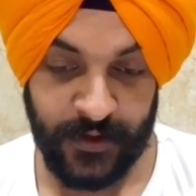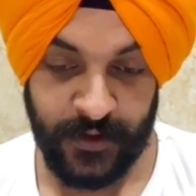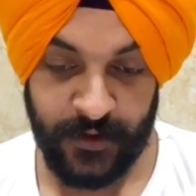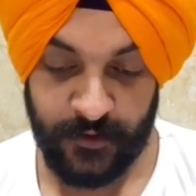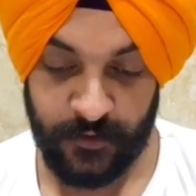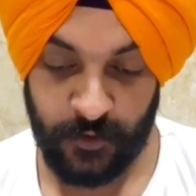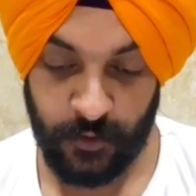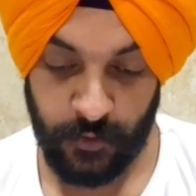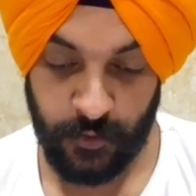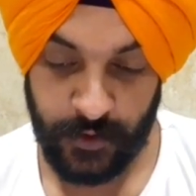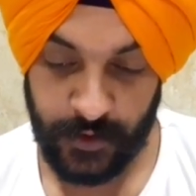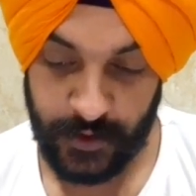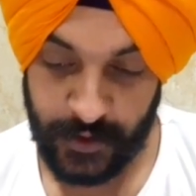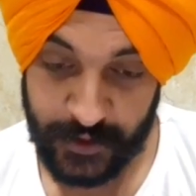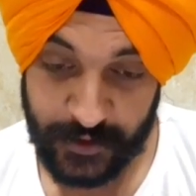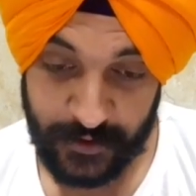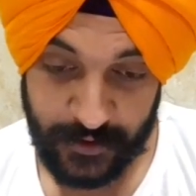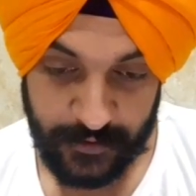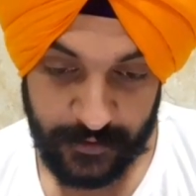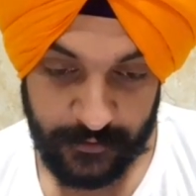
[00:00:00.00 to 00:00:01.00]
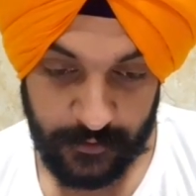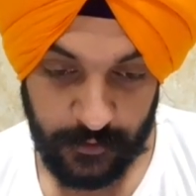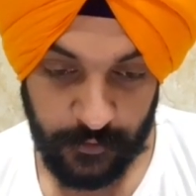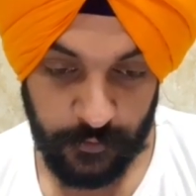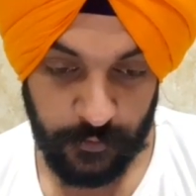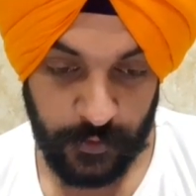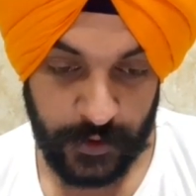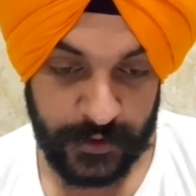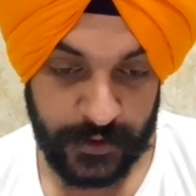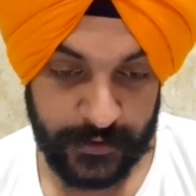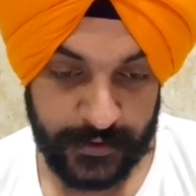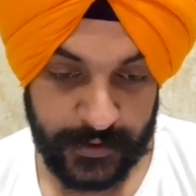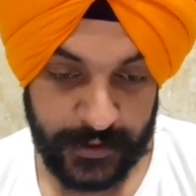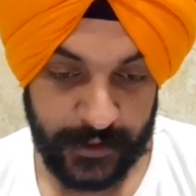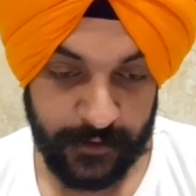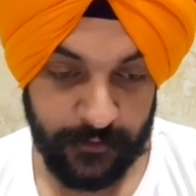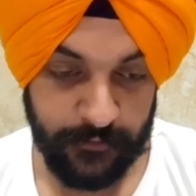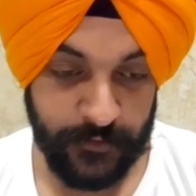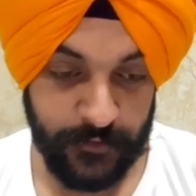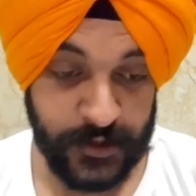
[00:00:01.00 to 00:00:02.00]
So it is a one
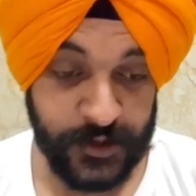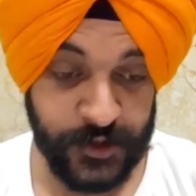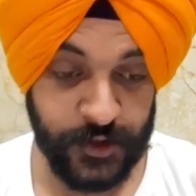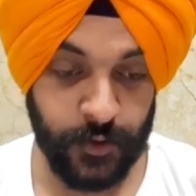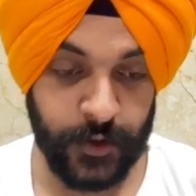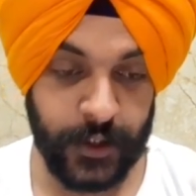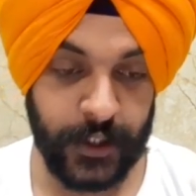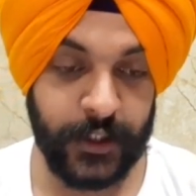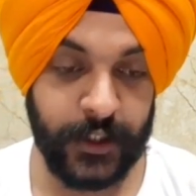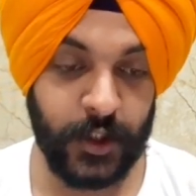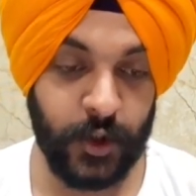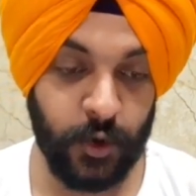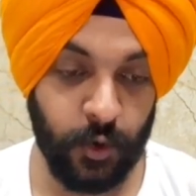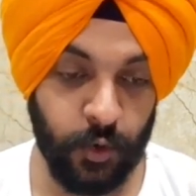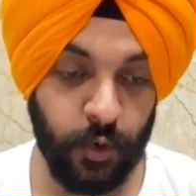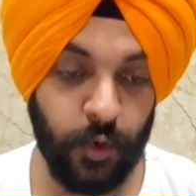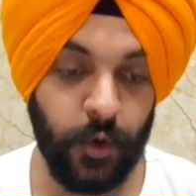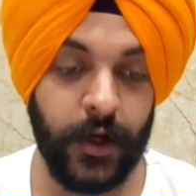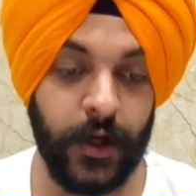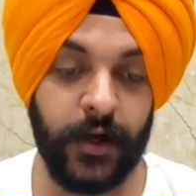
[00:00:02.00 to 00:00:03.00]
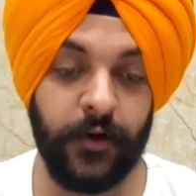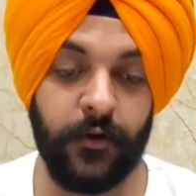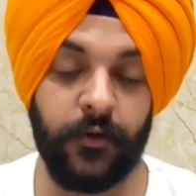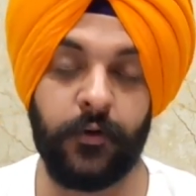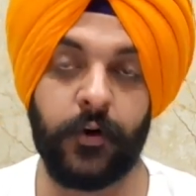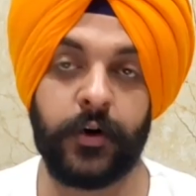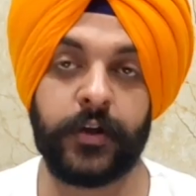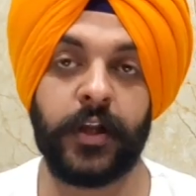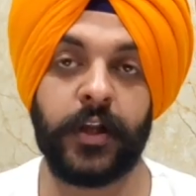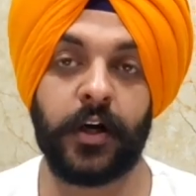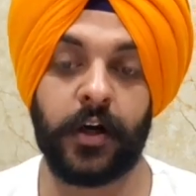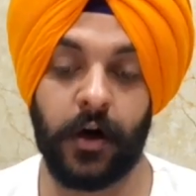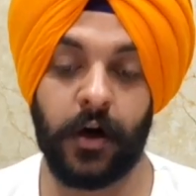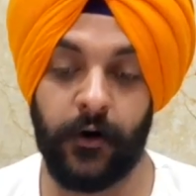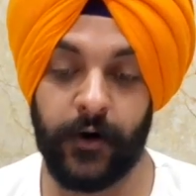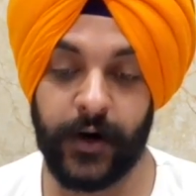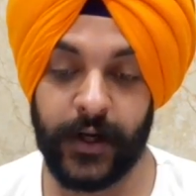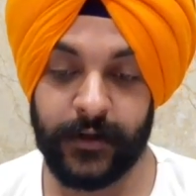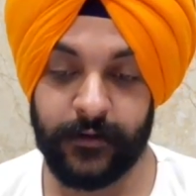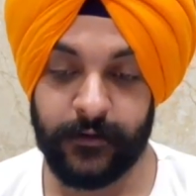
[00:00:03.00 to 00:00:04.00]
thing which you can do for the
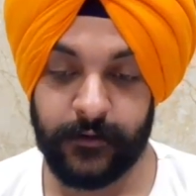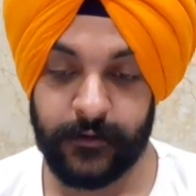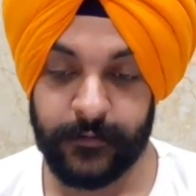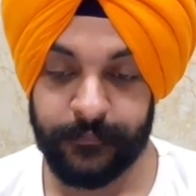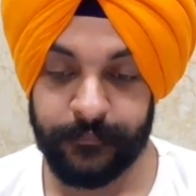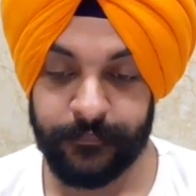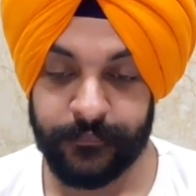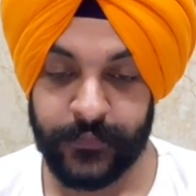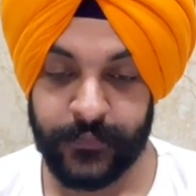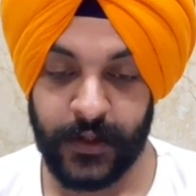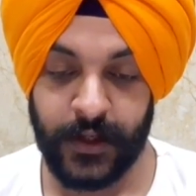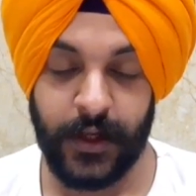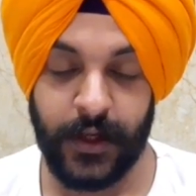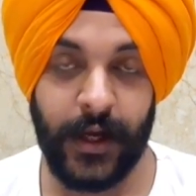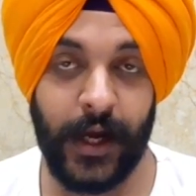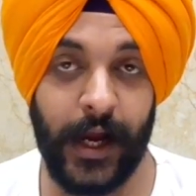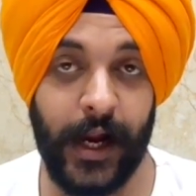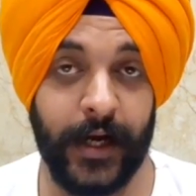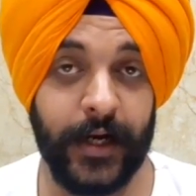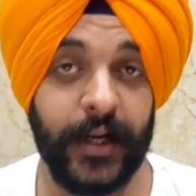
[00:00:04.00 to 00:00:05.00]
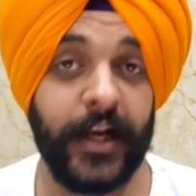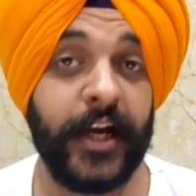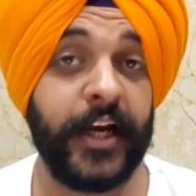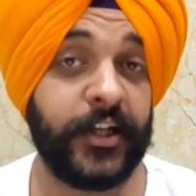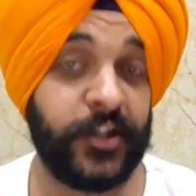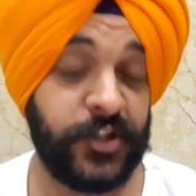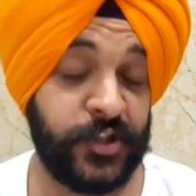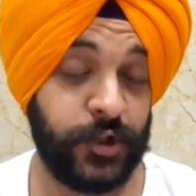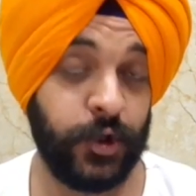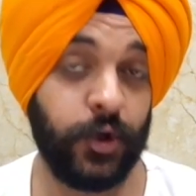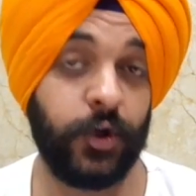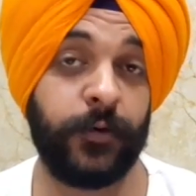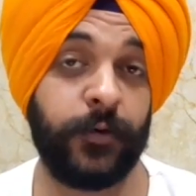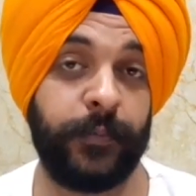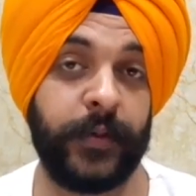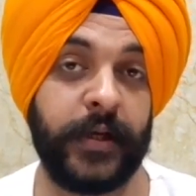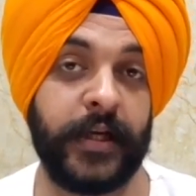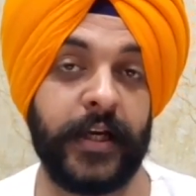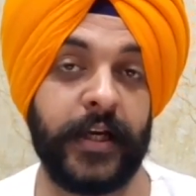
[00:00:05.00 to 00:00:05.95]
coherence, and it should